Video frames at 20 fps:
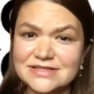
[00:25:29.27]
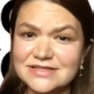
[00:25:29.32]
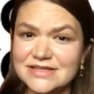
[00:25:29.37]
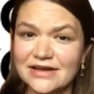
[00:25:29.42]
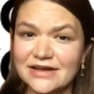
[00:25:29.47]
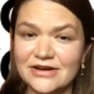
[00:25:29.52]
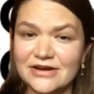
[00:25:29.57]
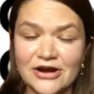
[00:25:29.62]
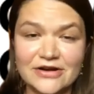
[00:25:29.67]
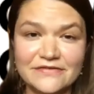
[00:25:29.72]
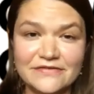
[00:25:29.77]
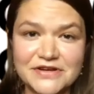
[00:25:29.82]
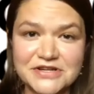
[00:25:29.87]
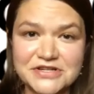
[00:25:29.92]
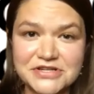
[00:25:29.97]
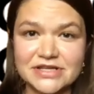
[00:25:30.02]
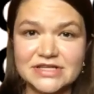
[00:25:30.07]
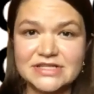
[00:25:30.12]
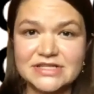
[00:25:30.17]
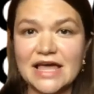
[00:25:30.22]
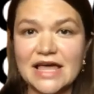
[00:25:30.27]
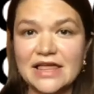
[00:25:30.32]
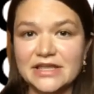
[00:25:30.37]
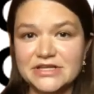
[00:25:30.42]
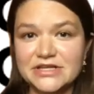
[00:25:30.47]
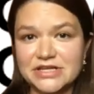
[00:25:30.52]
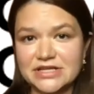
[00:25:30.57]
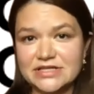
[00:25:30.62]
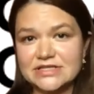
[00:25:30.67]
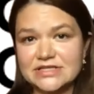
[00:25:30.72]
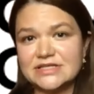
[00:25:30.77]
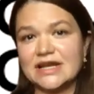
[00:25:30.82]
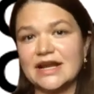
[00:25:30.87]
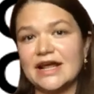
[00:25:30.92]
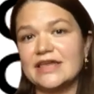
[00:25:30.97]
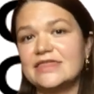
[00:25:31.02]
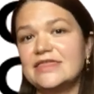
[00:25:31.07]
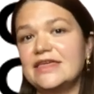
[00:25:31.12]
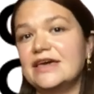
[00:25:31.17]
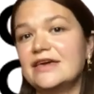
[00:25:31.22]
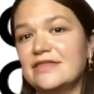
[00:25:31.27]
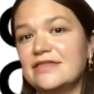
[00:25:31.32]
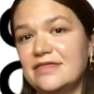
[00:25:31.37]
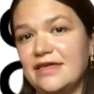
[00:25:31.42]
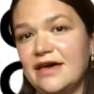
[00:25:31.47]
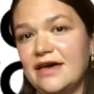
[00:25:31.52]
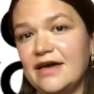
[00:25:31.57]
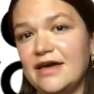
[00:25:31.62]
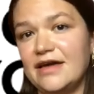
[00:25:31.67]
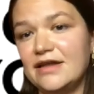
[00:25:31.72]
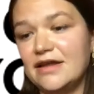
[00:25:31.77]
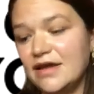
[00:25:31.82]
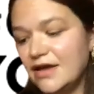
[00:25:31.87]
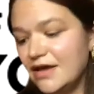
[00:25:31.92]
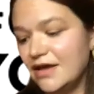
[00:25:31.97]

and artificial intelligence, and I think that